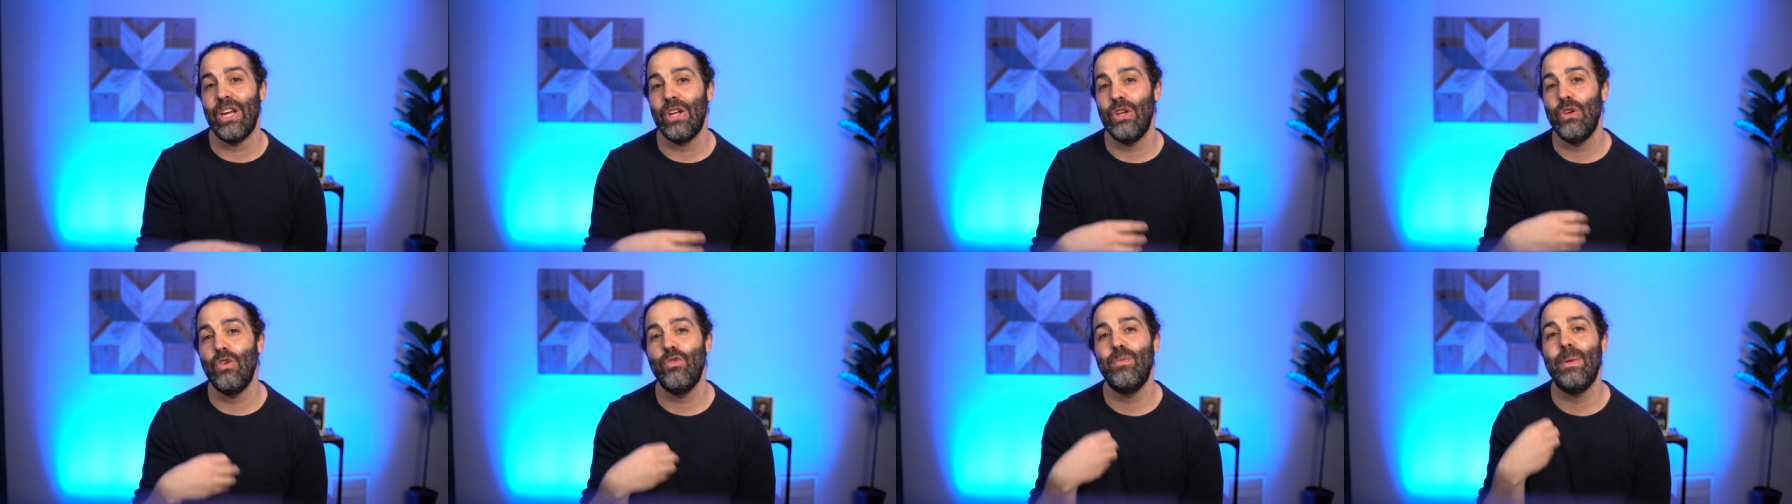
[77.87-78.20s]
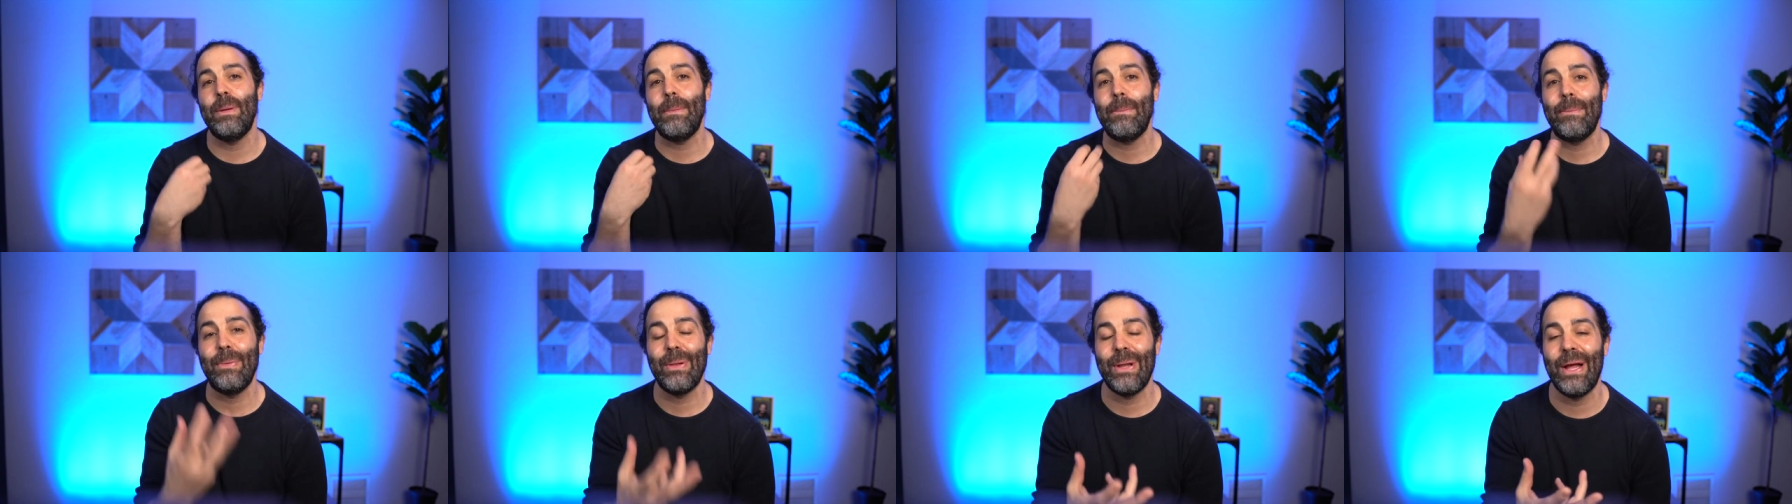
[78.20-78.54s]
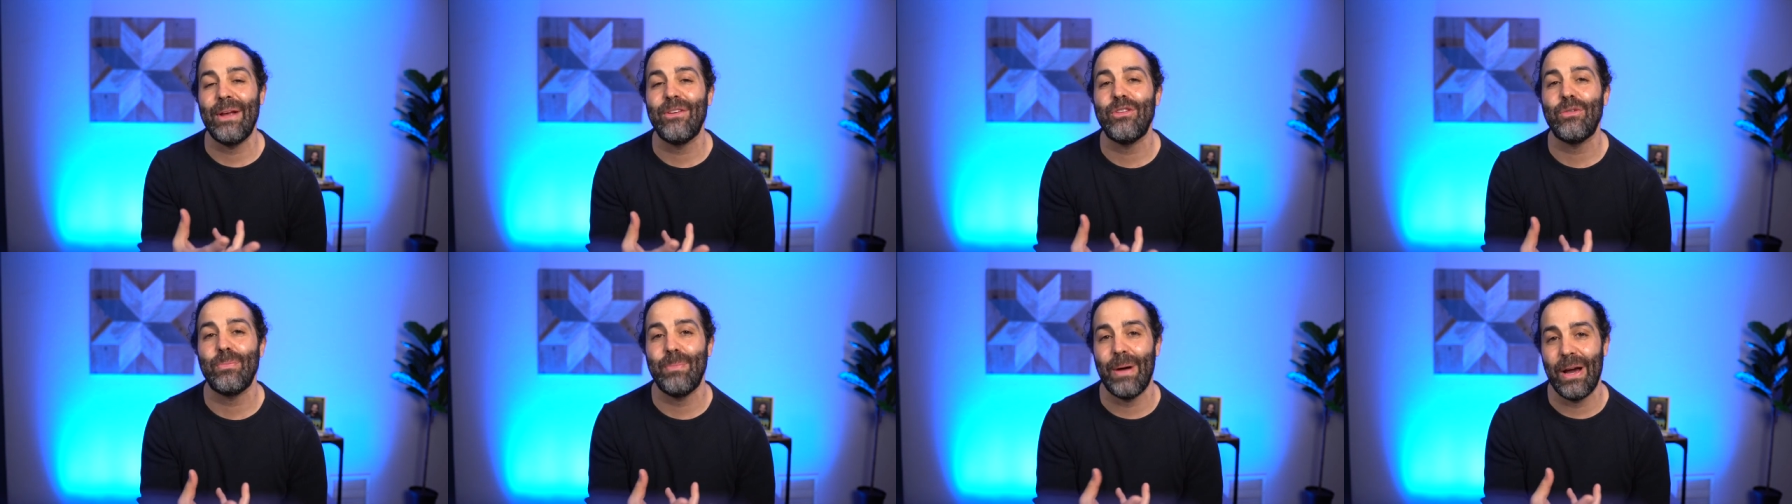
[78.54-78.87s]
you've been
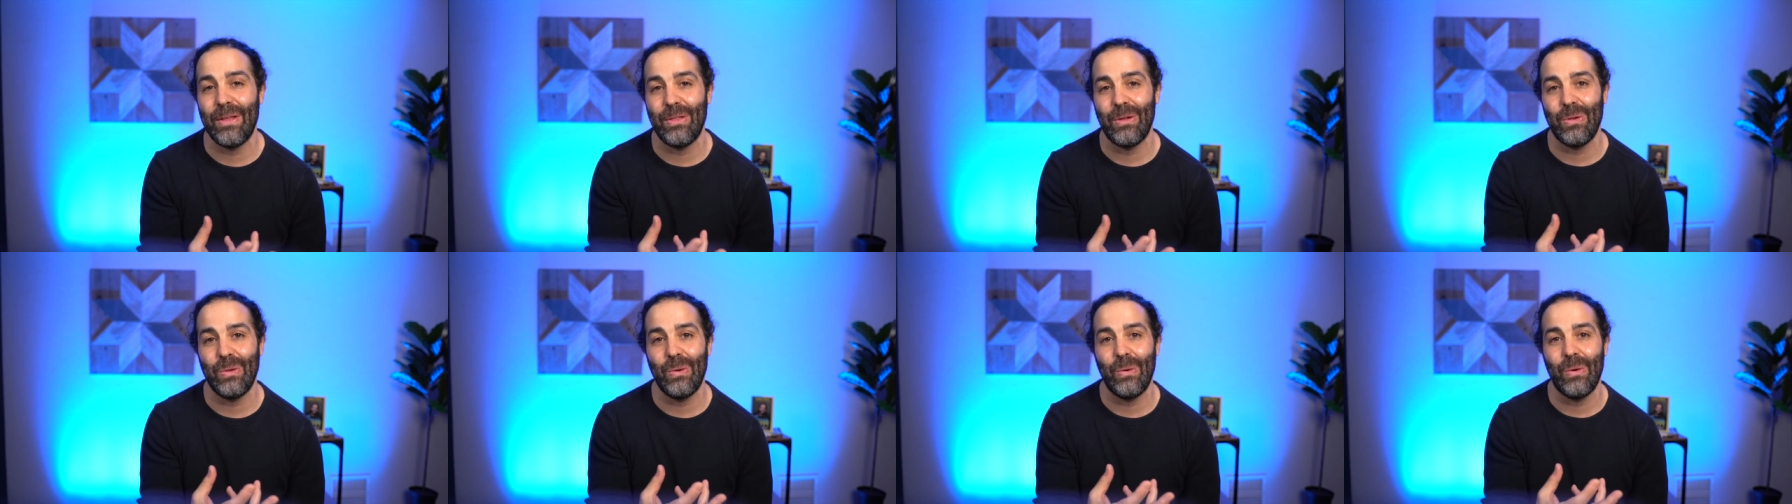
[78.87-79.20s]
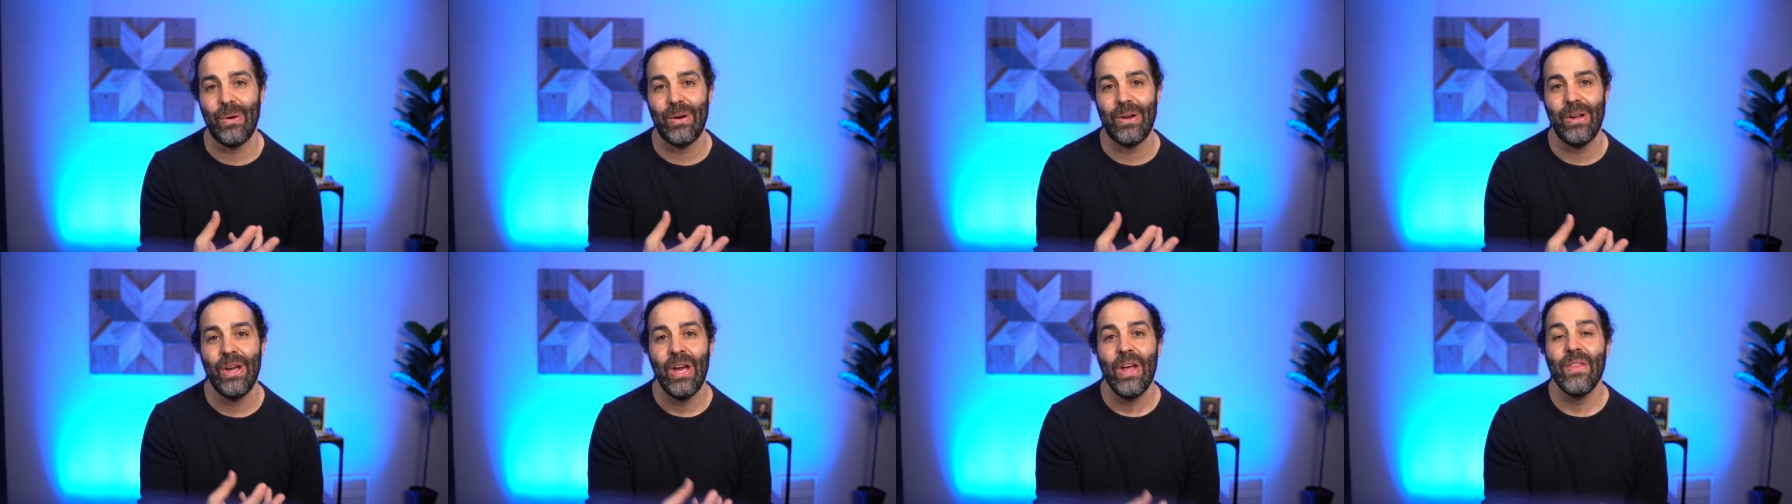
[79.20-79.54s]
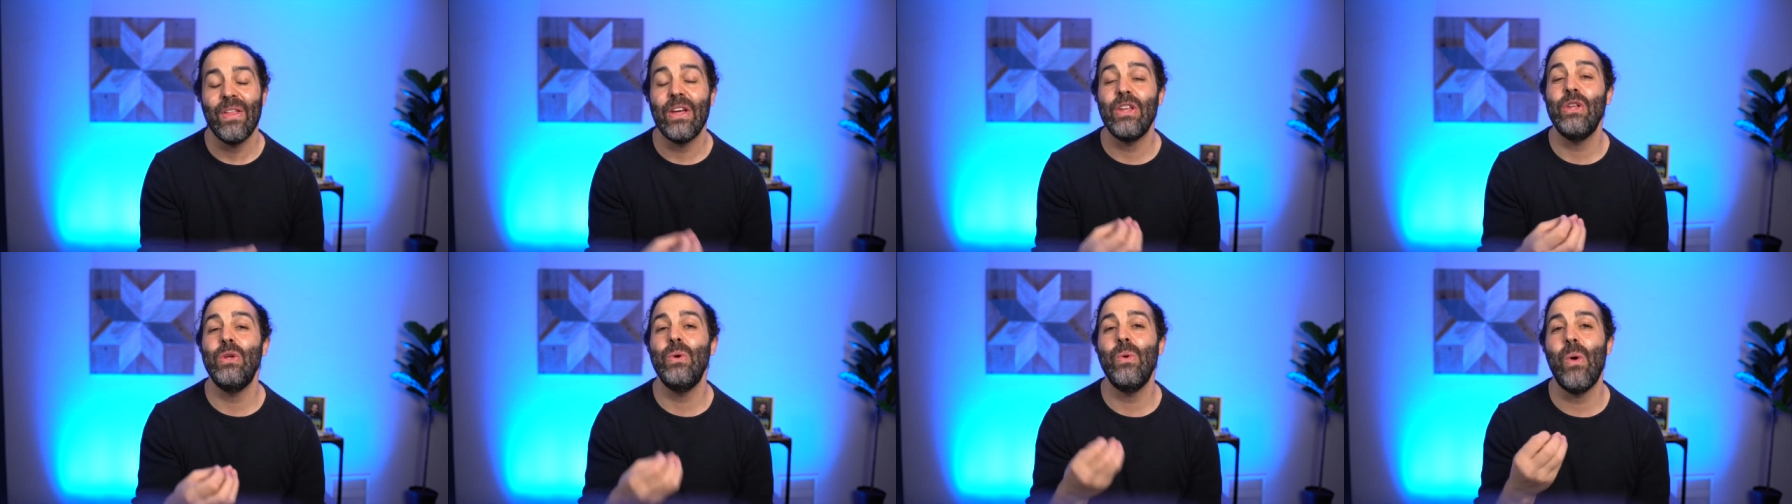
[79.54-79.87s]
blessed by the Lord,
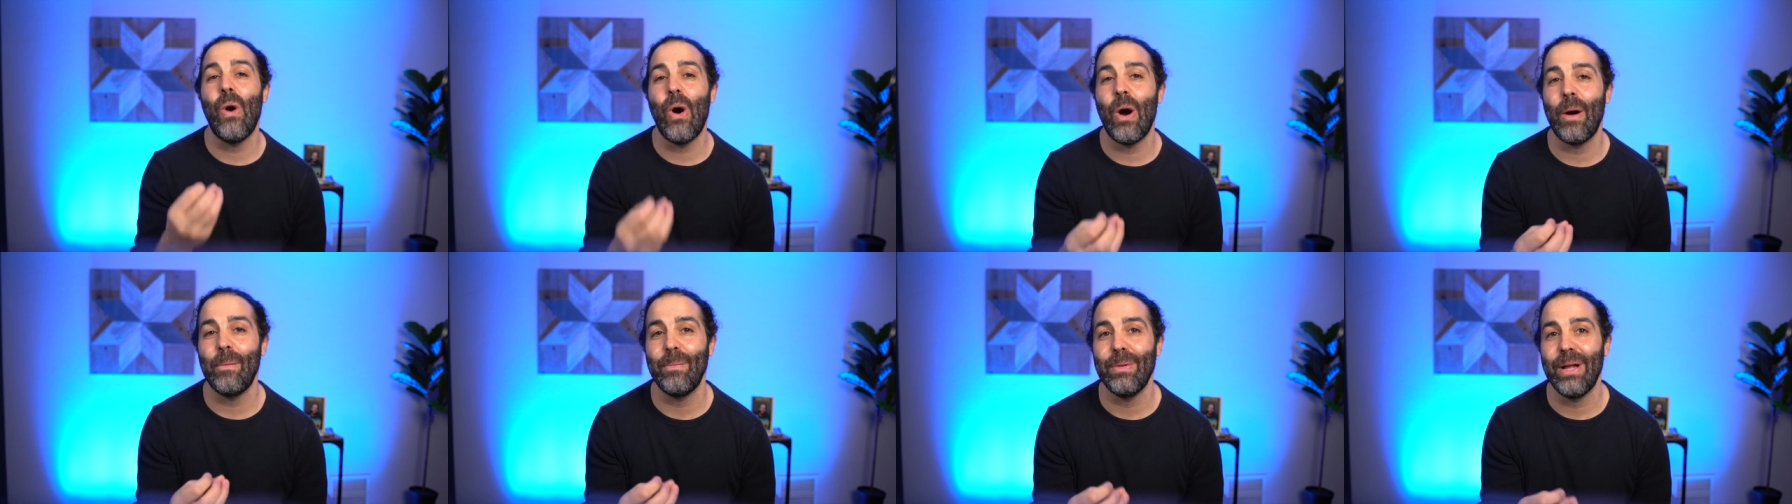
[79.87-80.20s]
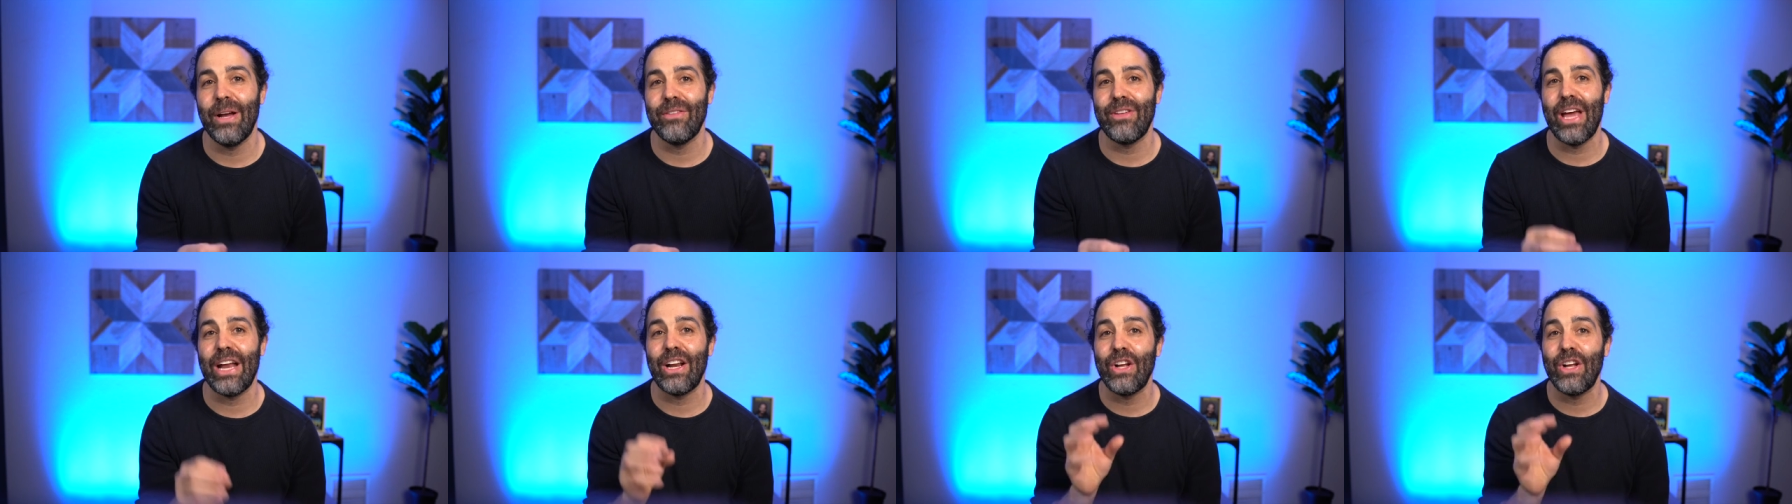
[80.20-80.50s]
that you are blessed.